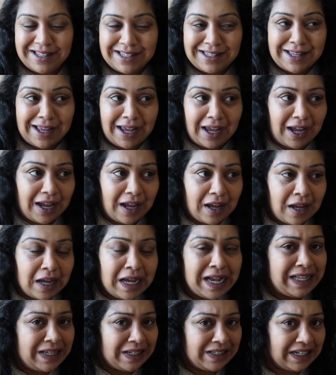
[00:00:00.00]
to say.
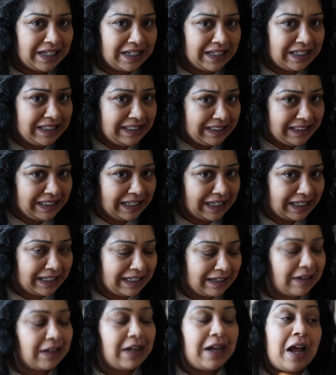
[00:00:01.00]
I was like, okay.
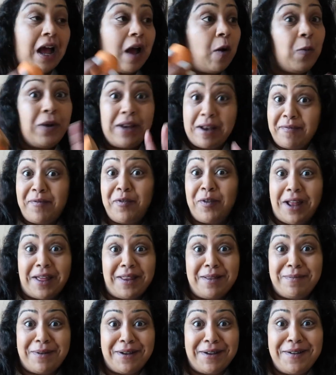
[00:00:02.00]
We didn't fall
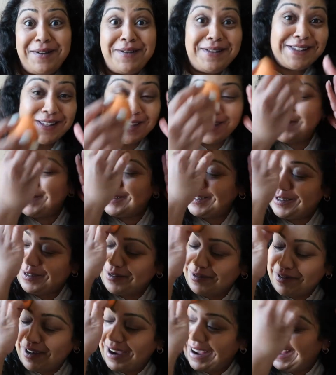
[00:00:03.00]
out the boat, so it was
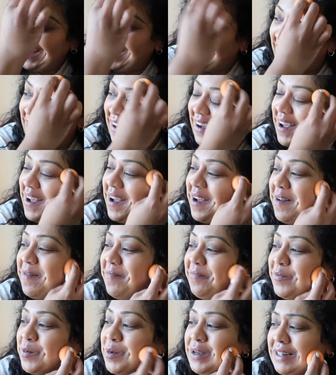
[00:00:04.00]
great.
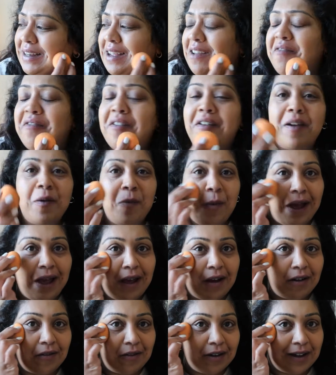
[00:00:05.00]
We did get very
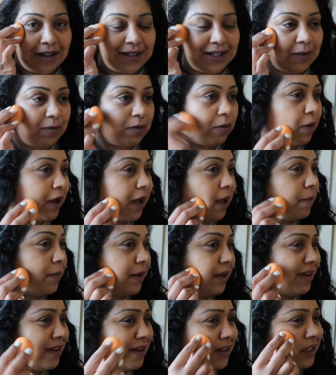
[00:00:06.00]
wet. Our asses were wet
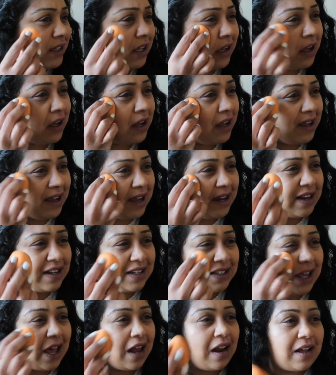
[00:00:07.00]
because he
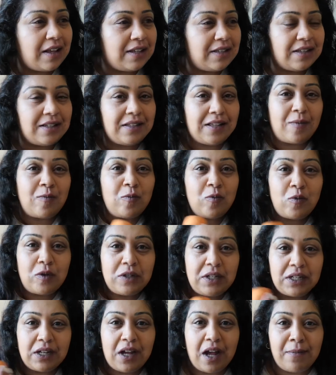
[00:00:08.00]
didn't tell us that some
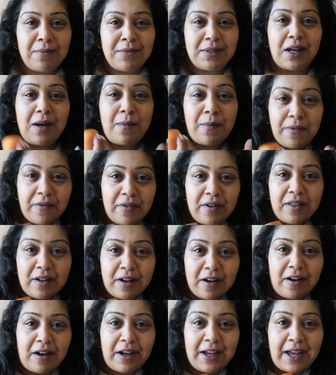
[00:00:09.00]
water comes up through the
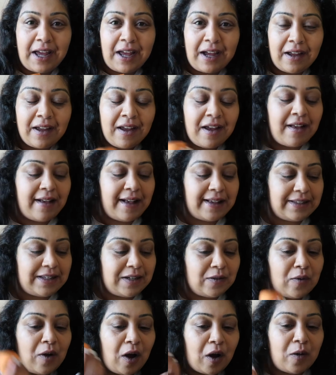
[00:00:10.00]
kayak. There's
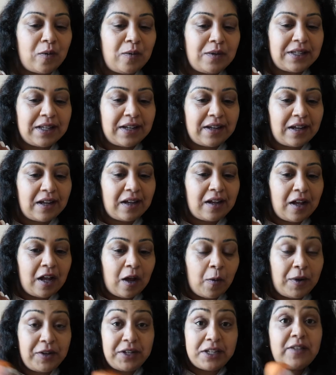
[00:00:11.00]
little holes in it,
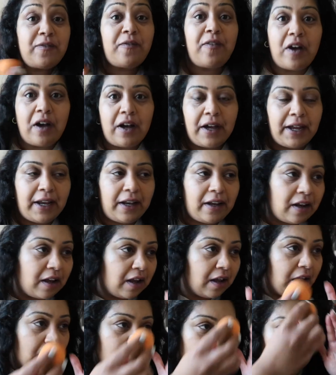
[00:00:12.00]
which is fine.
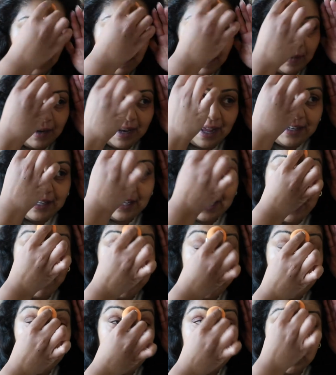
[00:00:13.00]
I'm glad he
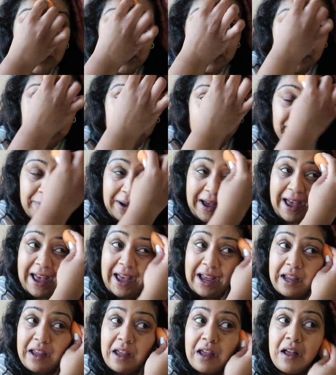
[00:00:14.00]
gave me a waterproof
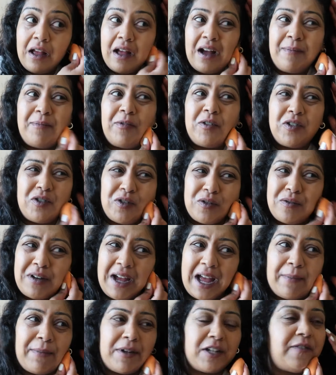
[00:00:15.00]
bag. I'm not sure
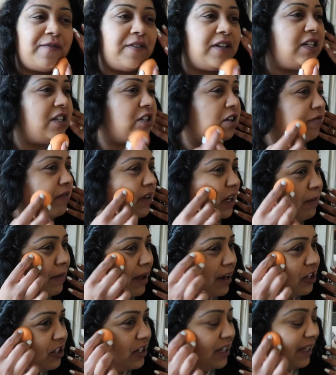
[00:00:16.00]
how much footage I really
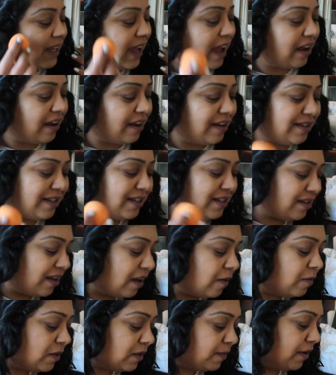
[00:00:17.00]
managed to get because the
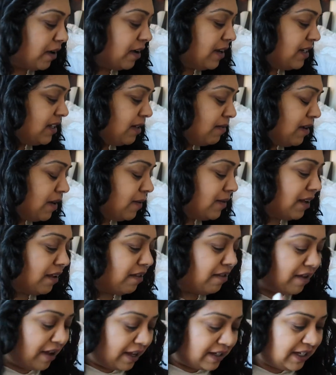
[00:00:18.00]
sun was blinding me. It was
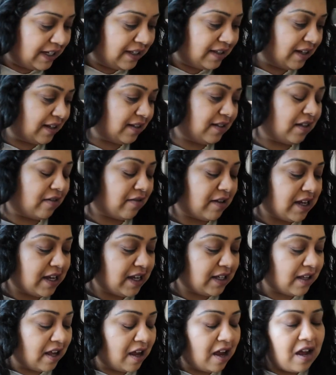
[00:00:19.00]
like 36
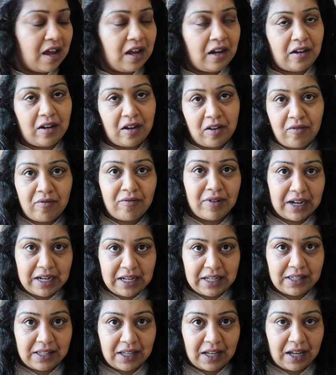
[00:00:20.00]
degrees. Couldn't
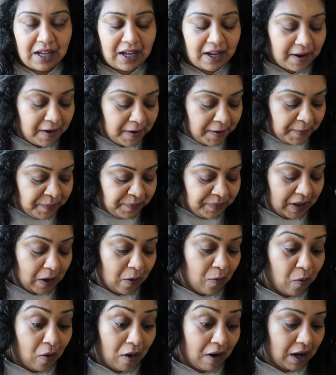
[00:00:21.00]
really see
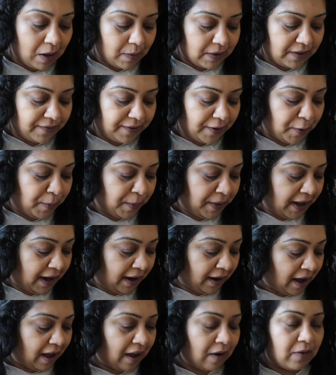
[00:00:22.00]
what I was
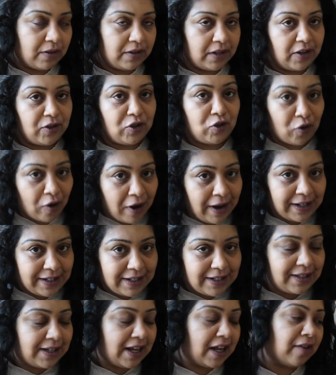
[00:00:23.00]
filming and also trying
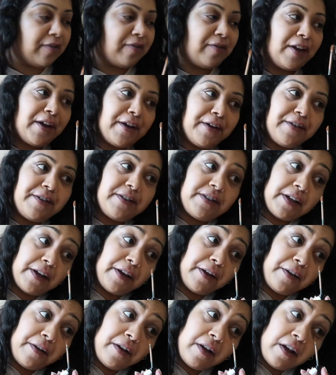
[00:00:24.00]
to stay afloat.
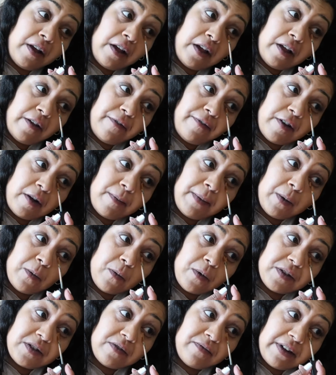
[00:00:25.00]
So filming
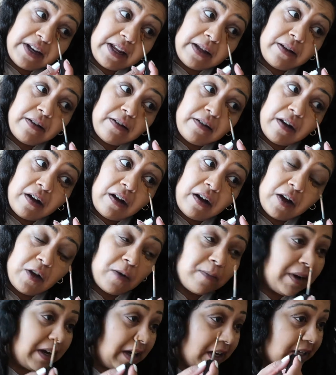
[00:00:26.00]
wasn't really high
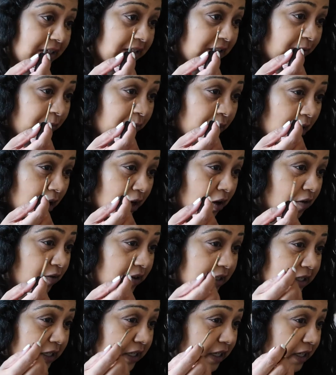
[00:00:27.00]
on my list of
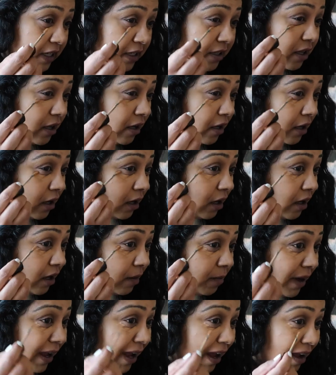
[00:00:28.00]
priorities. Oh,
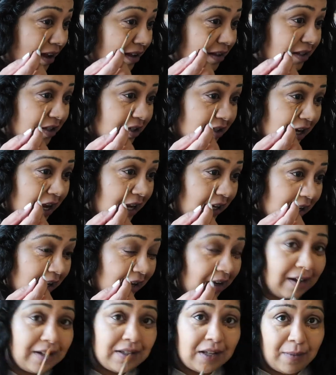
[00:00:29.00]
my hands are
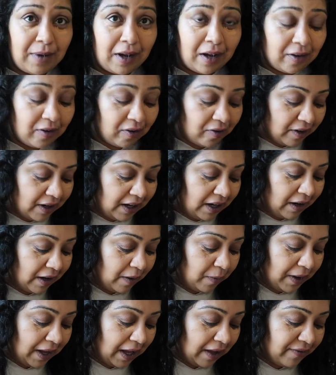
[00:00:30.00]
shaking because I'm hungry.
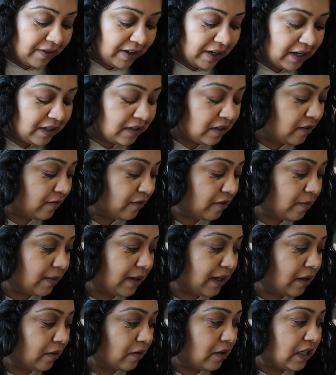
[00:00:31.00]
Like, we haven't eaten for
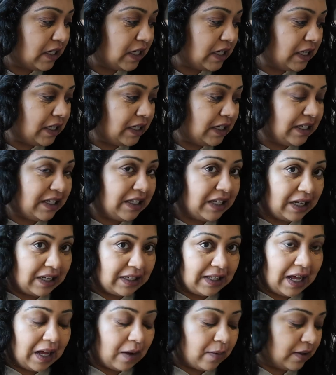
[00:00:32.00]
about
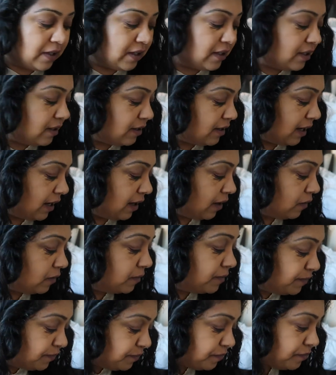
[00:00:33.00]
6 hours now.